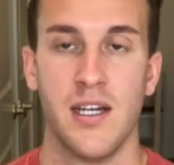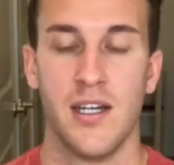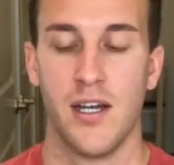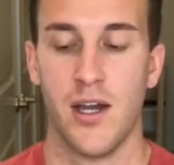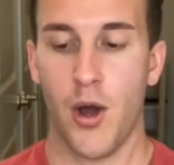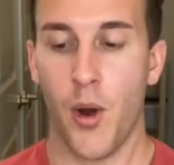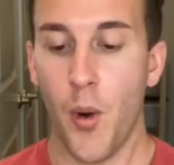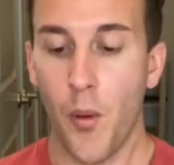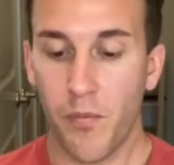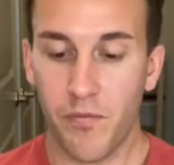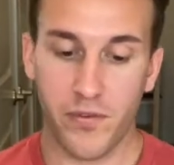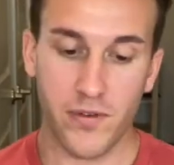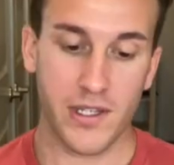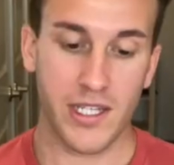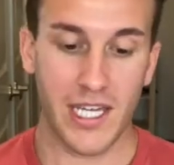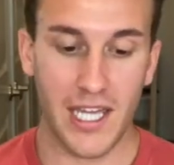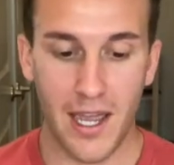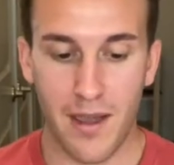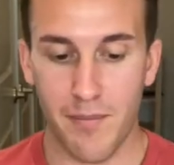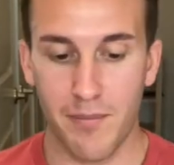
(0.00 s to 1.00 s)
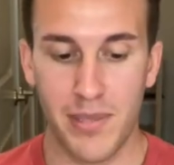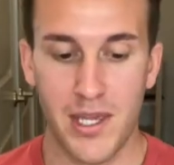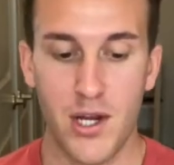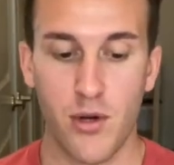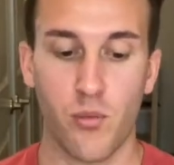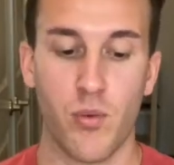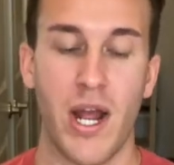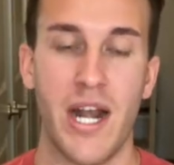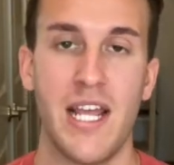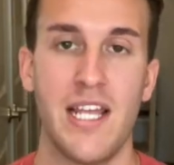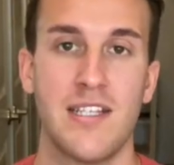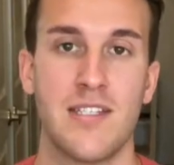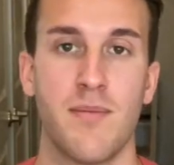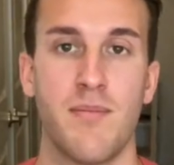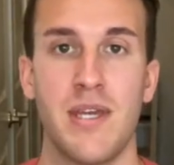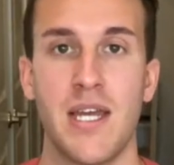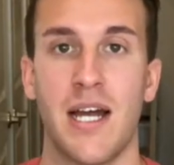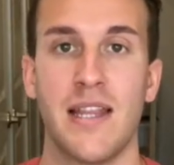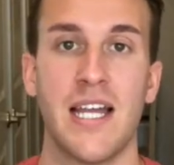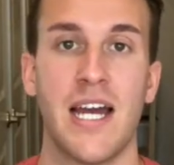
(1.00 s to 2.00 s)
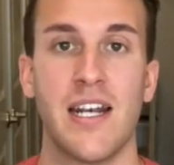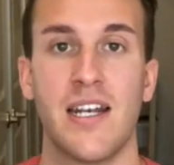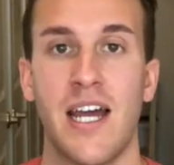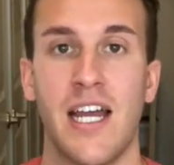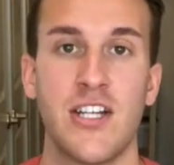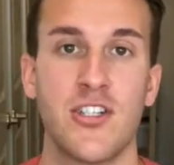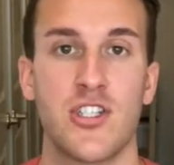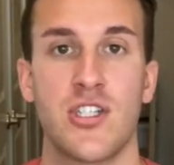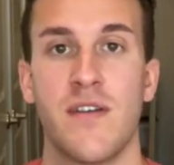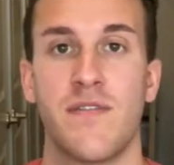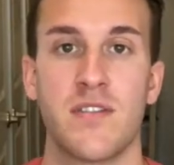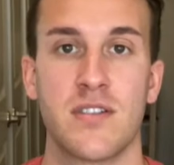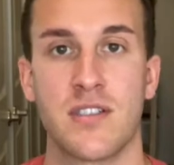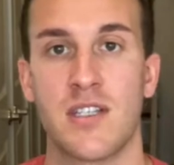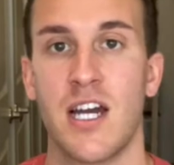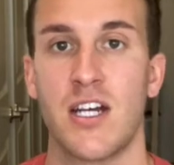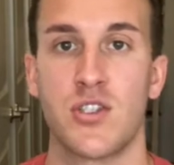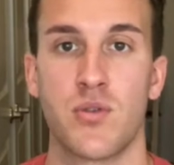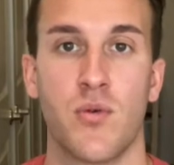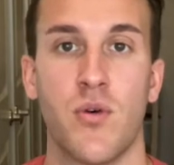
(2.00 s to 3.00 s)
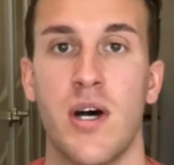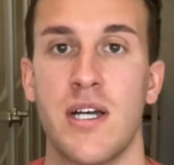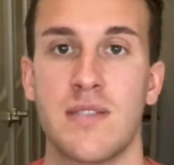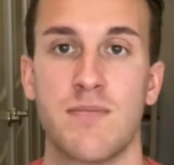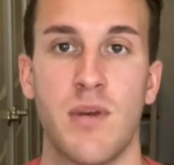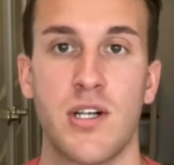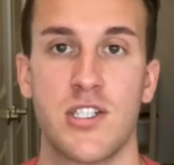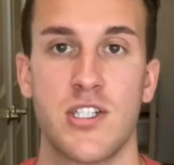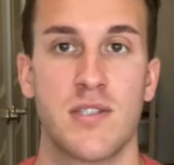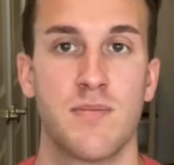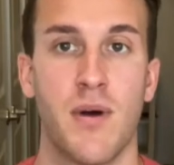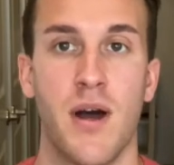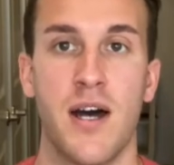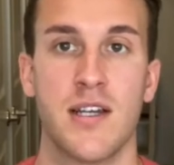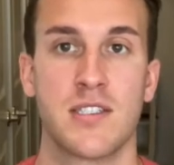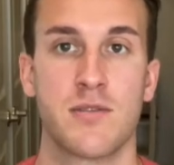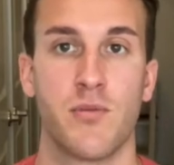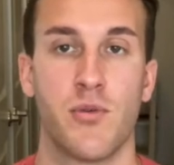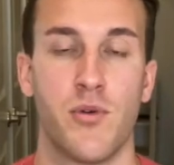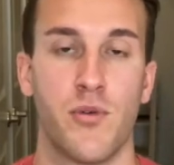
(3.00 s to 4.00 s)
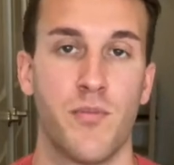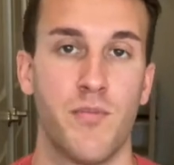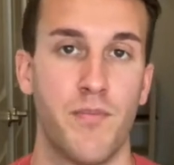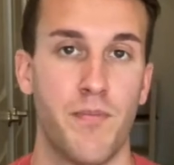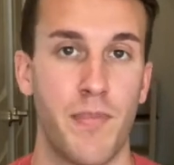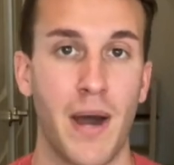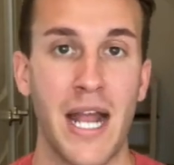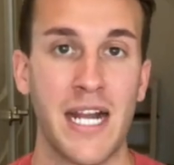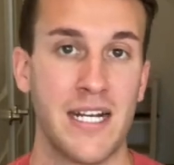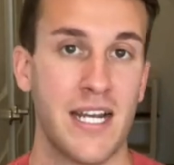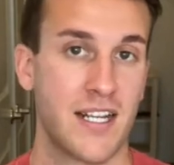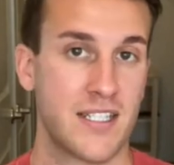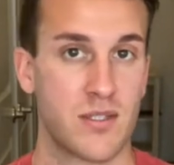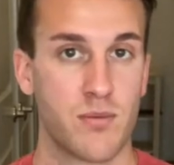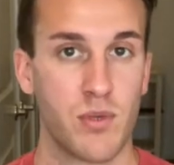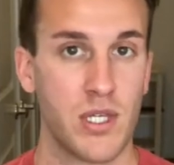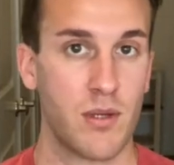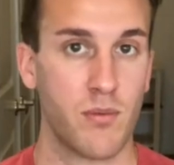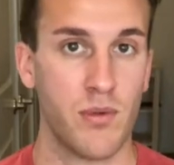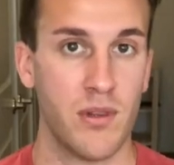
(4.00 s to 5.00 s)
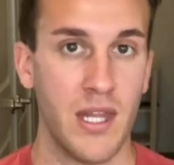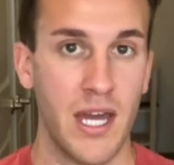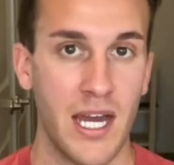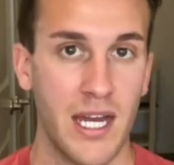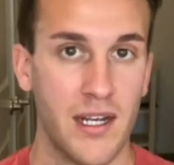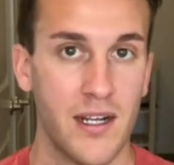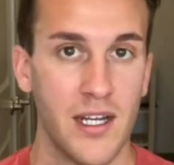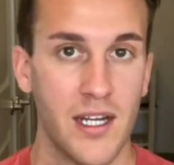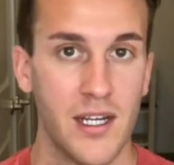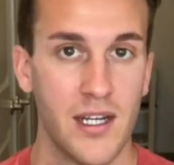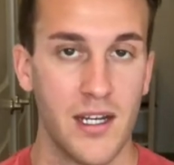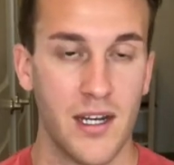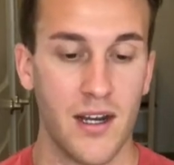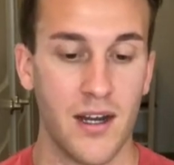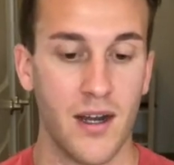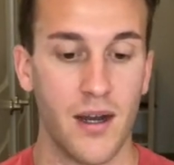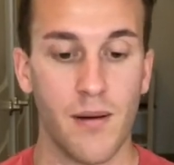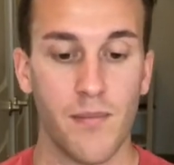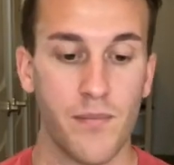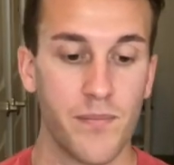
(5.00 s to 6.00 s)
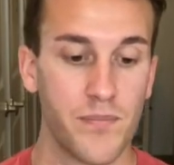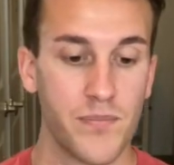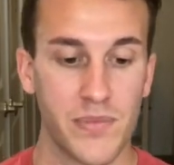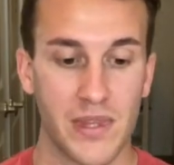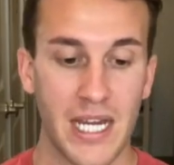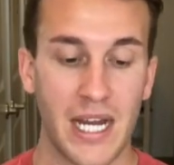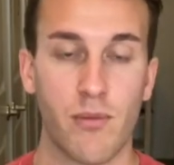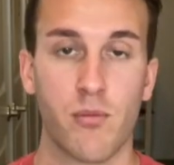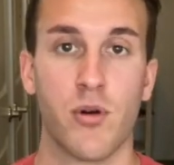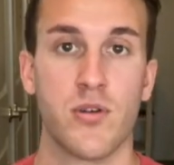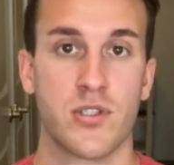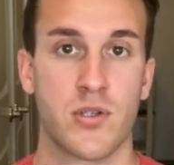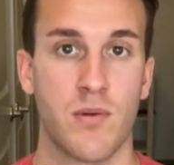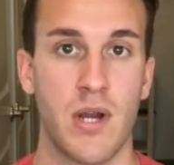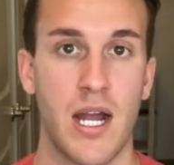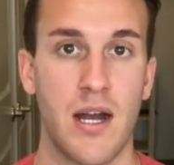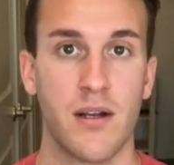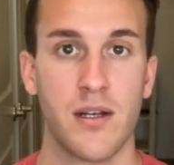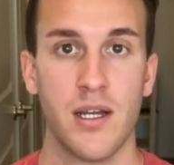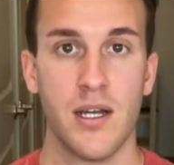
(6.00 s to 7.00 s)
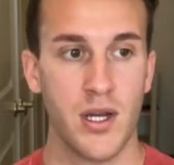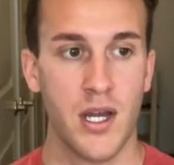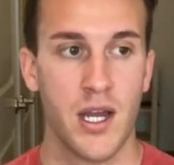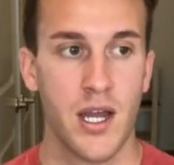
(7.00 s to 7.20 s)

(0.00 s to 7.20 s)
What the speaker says: hopefully be ready to be on that night shift schedule as much as possible by next week when that rolls around.